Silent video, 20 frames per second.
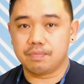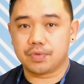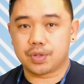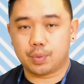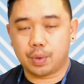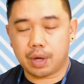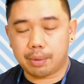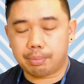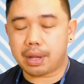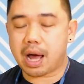
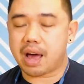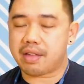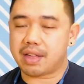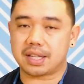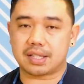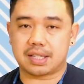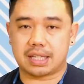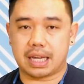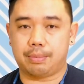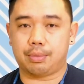So we apply
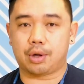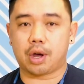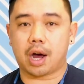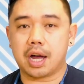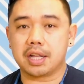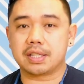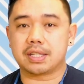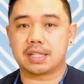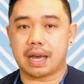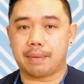that same
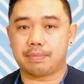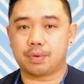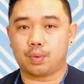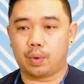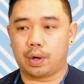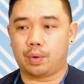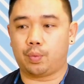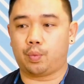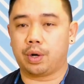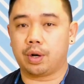concept
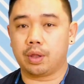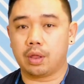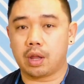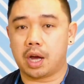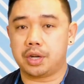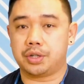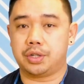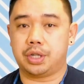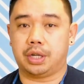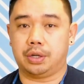when we're
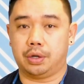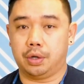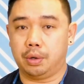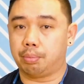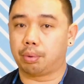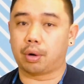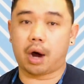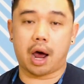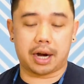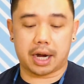launching
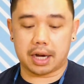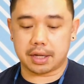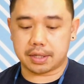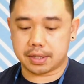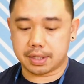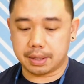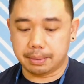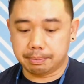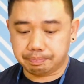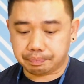new
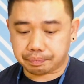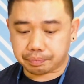products.